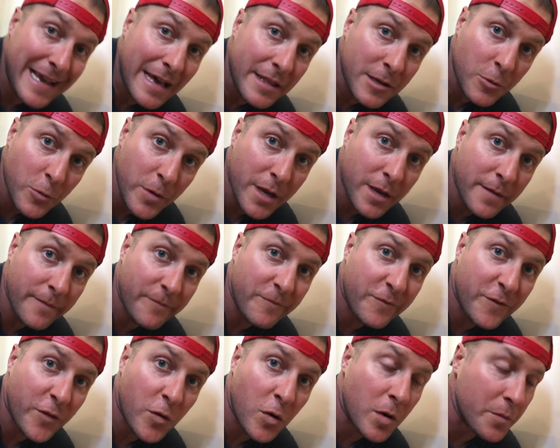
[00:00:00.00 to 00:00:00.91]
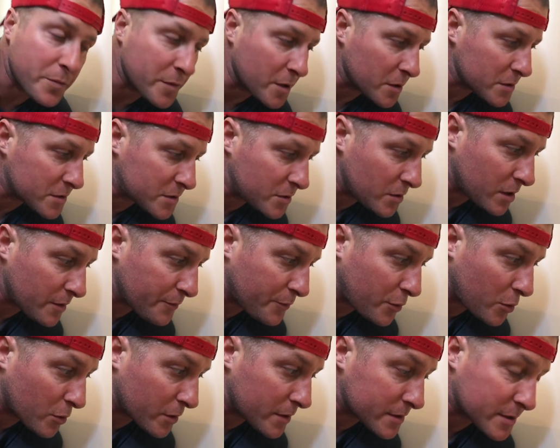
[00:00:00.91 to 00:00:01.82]
Now that we confirm those two
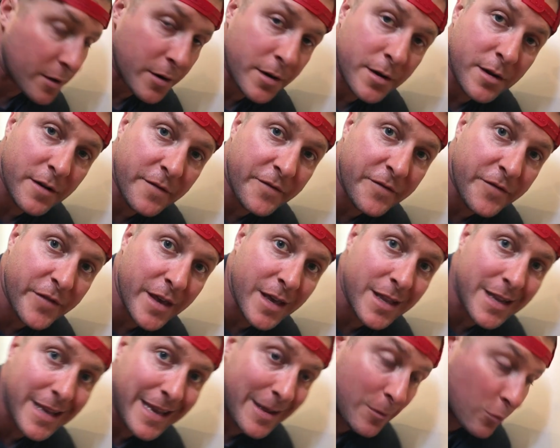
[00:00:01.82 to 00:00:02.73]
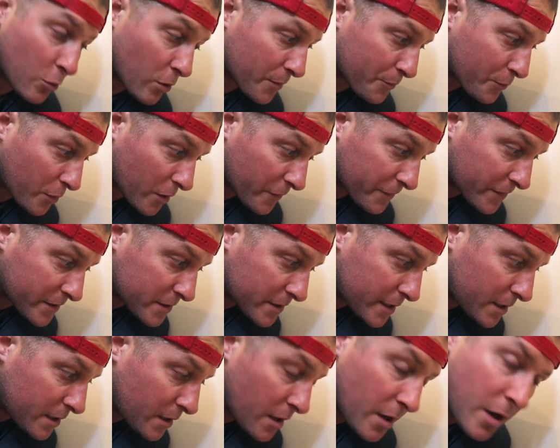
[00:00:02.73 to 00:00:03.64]
components are gonna fit and work
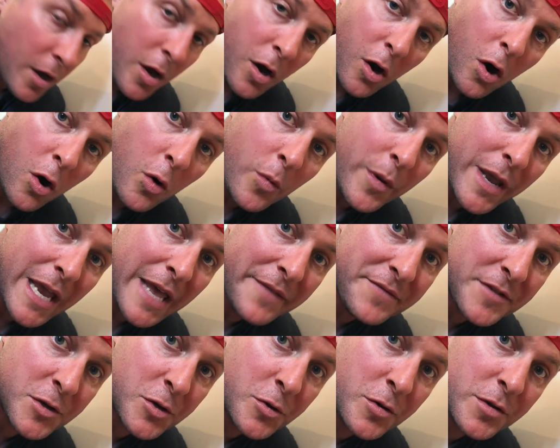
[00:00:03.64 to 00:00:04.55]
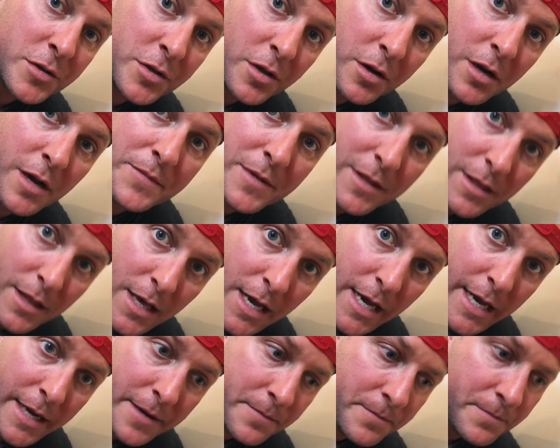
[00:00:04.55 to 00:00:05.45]
perfectly, all we have to do is hook up the
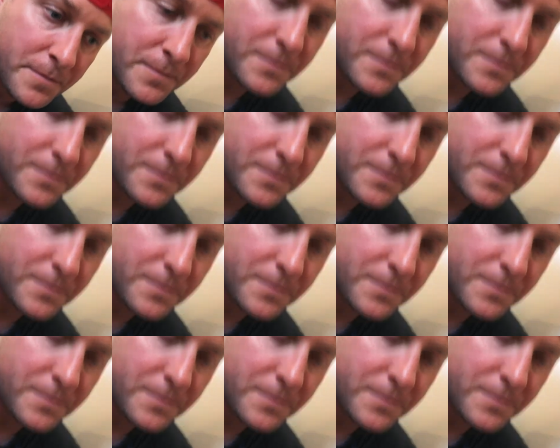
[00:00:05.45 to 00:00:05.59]
line.